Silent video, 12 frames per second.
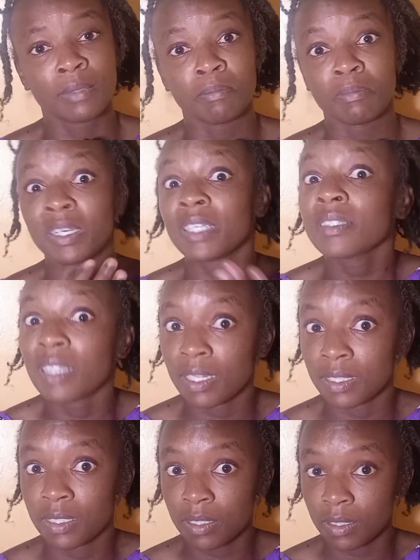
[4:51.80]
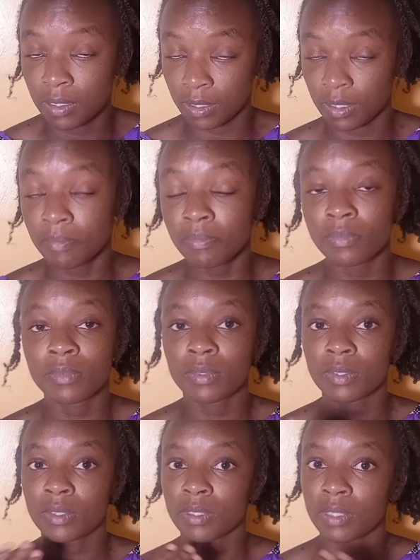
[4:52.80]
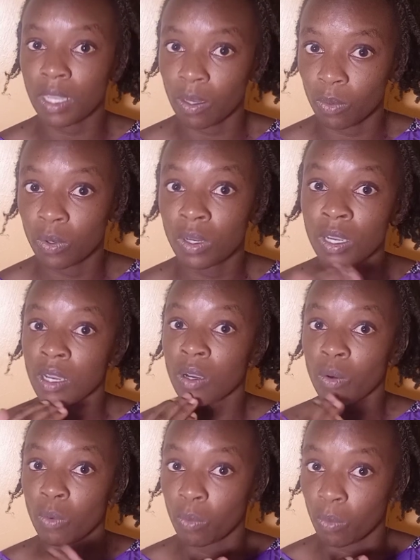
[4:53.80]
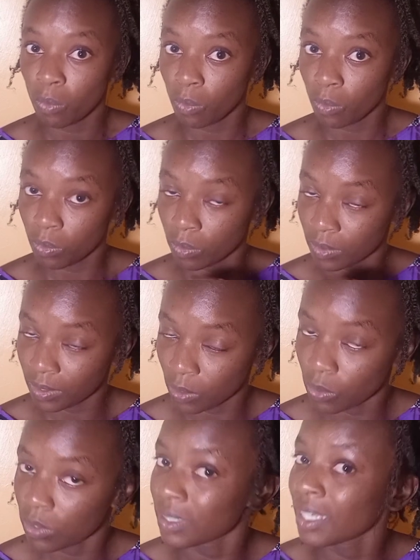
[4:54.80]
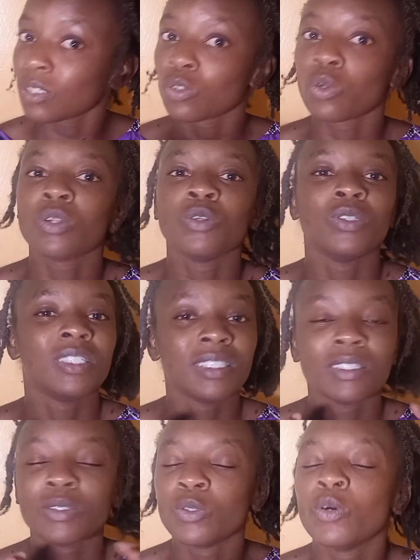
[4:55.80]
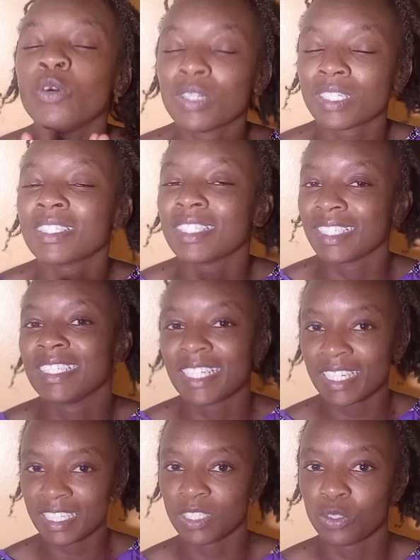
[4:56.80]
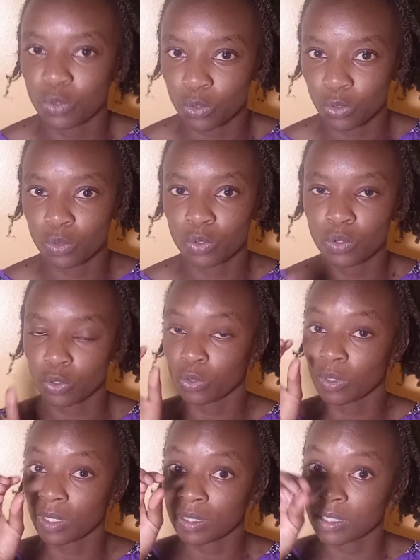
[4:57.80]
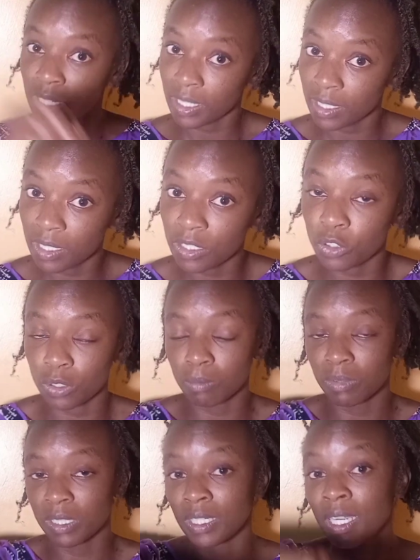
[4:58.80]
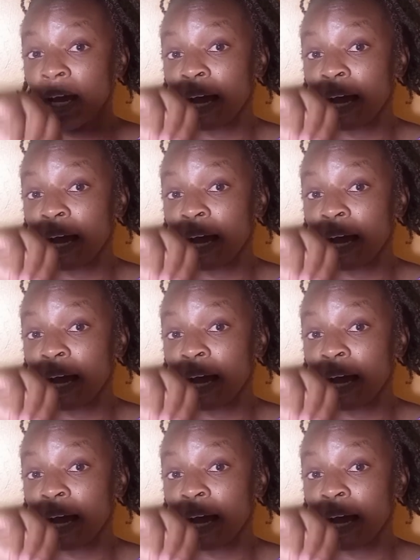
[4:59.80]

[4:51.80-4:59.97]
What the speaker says: brush their teeth. See, now, though, that's all you honestly really need to know. So your schedule should be